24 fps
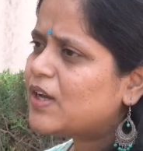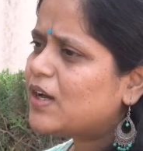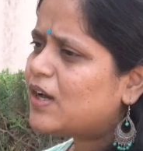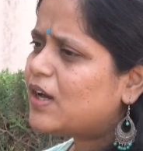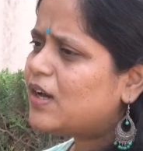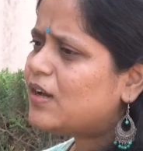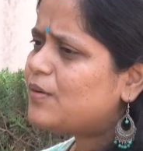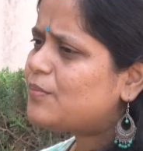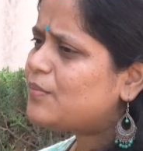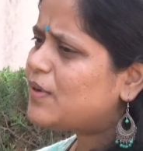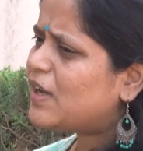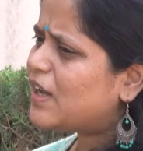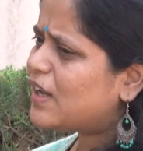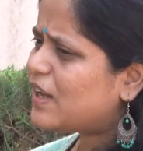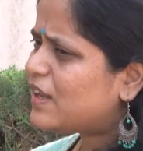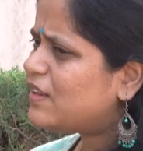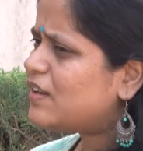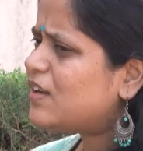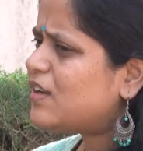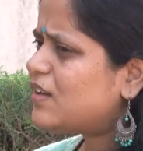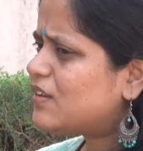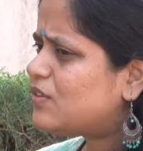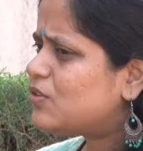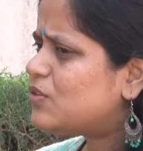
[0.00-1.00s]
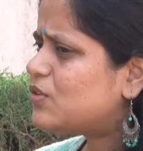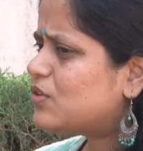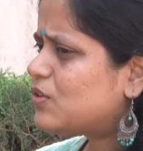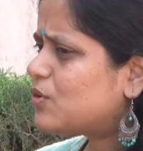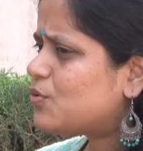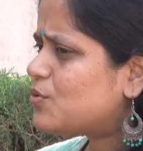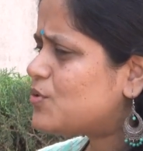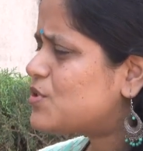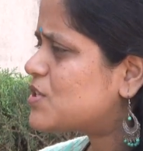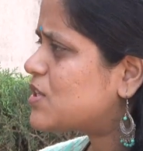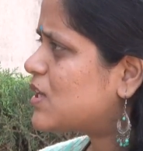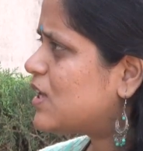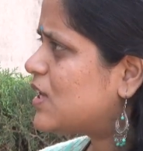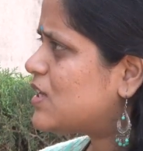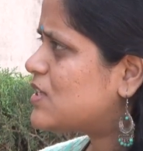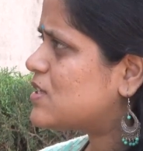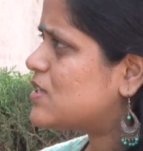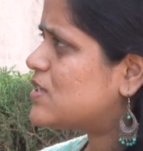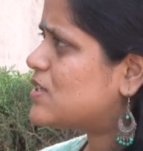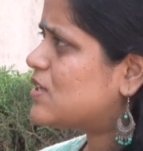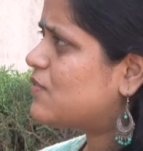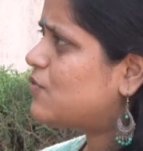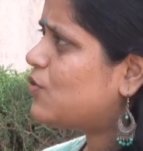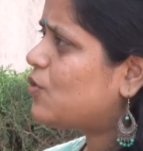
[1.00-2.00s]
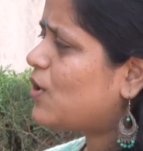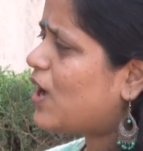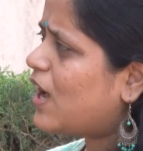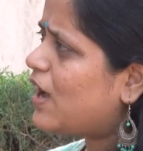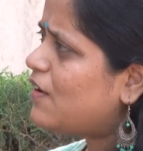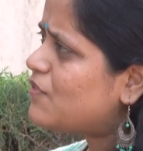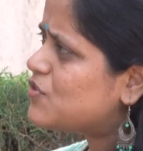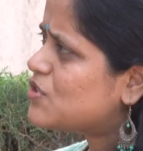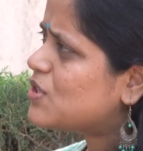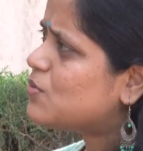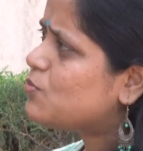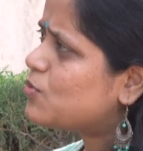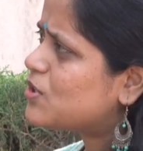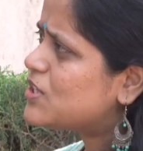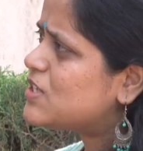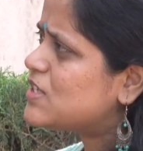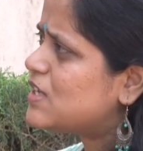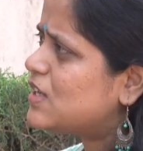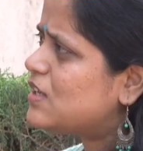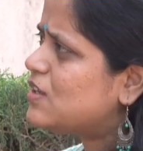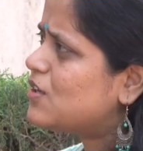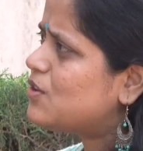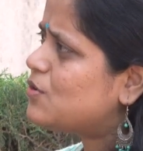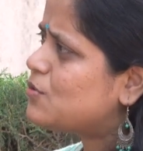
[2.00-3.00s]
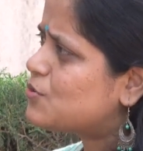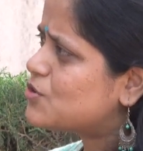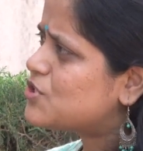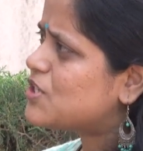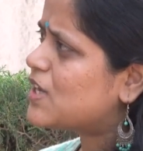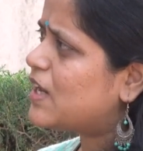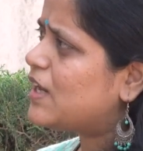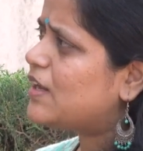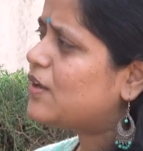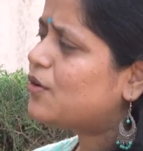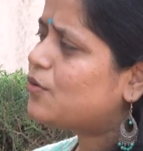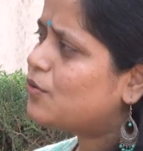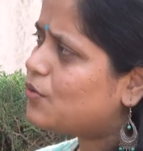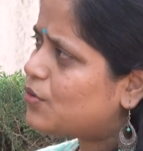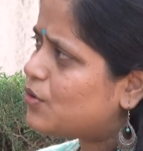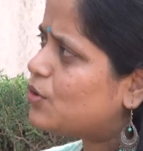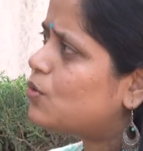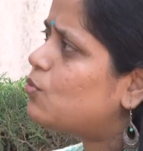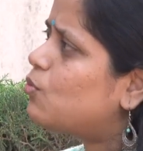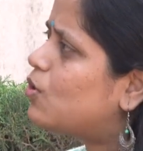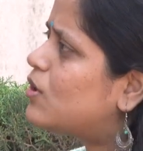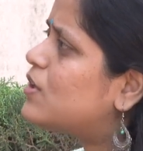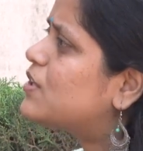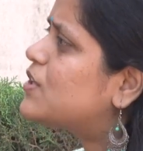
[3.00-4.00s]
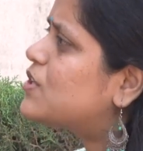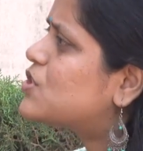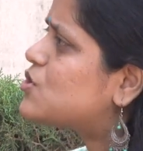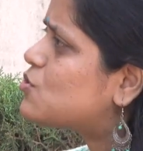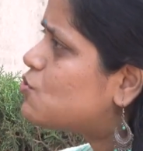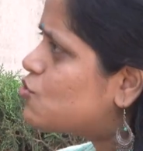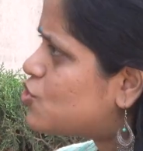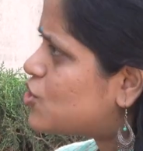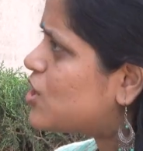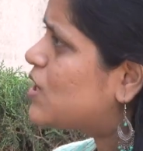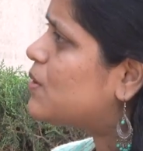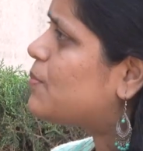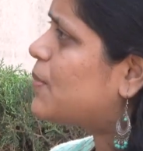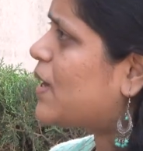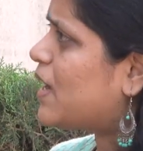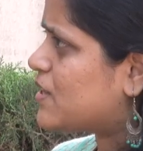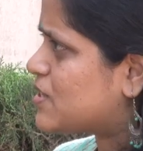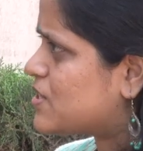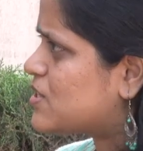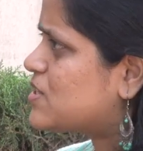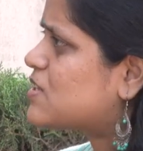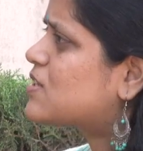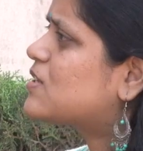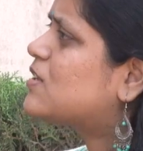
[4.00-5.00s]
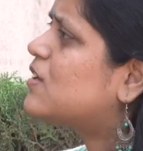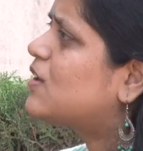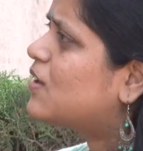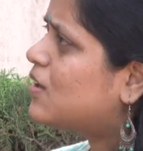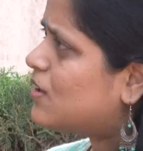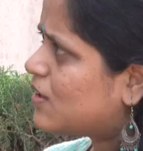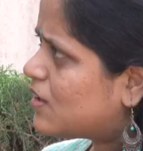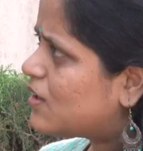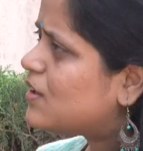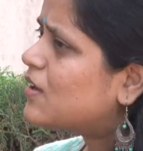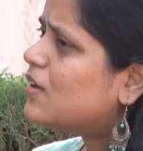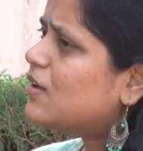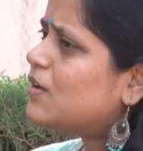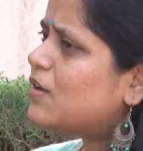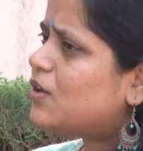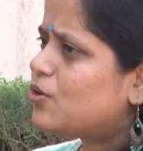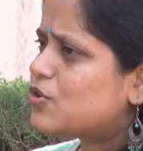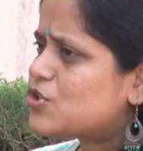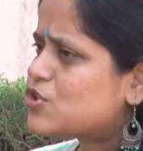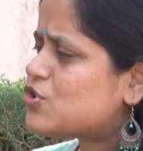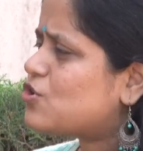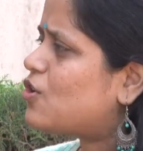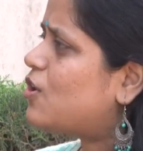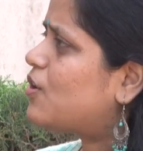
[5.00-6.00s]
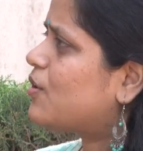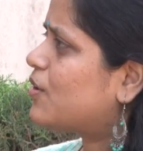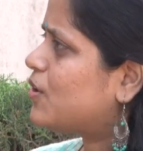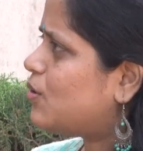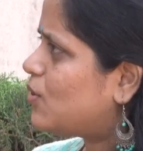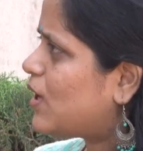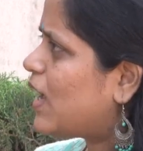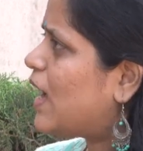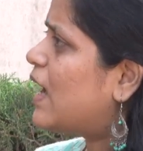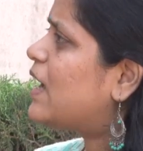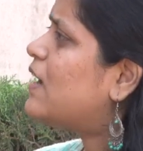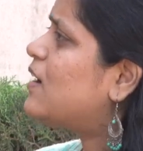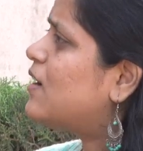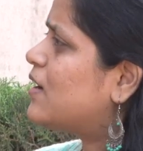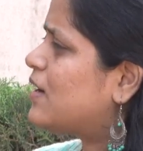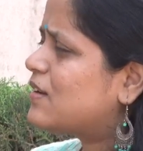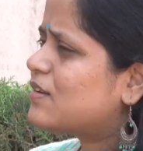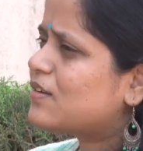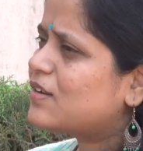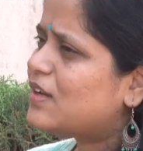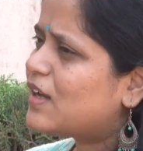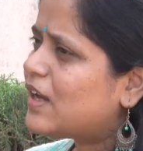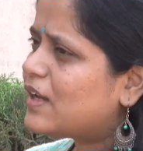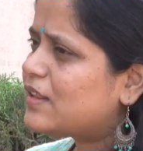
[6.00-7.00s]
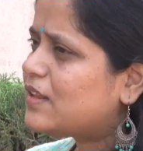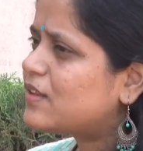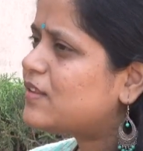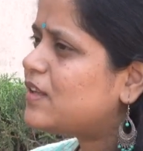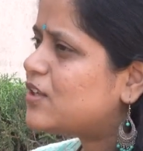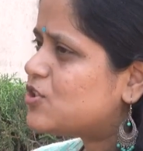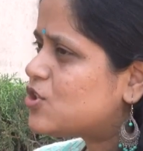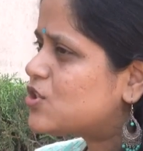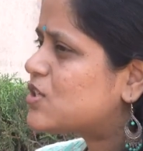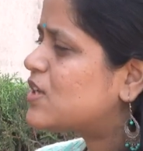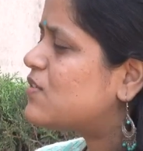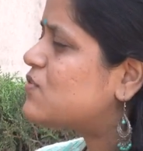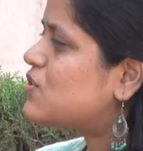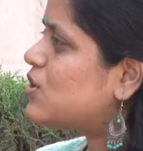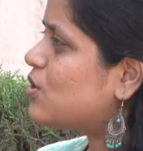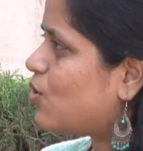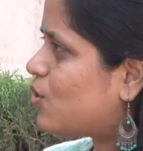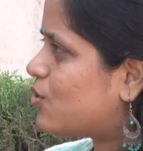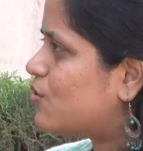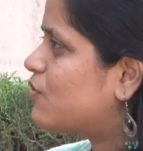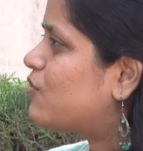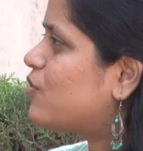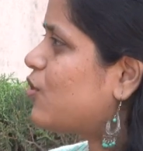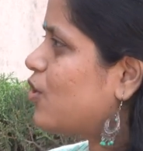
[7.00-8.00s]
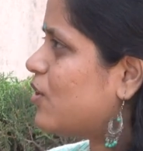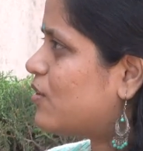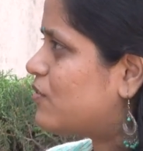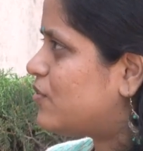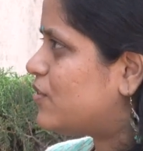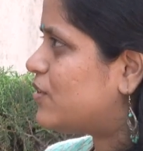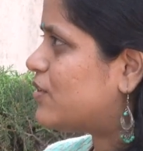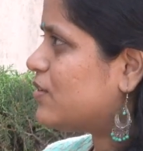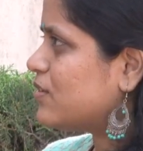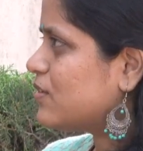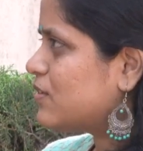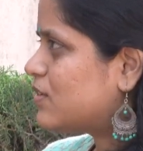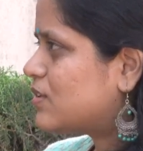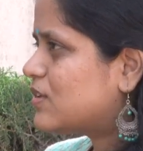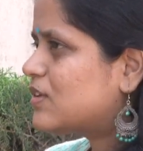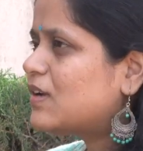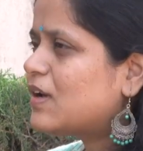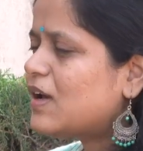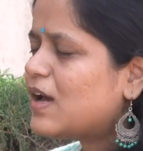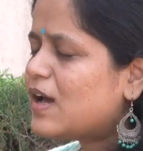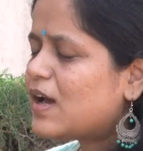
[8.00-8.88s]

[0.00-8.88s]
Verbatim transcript: Um, and I think in those cases, if you have someone senior who's telling you, you know what, this too shall pass, hmm. you're strong, you'll handle it, I think that just gives a lot of confidence.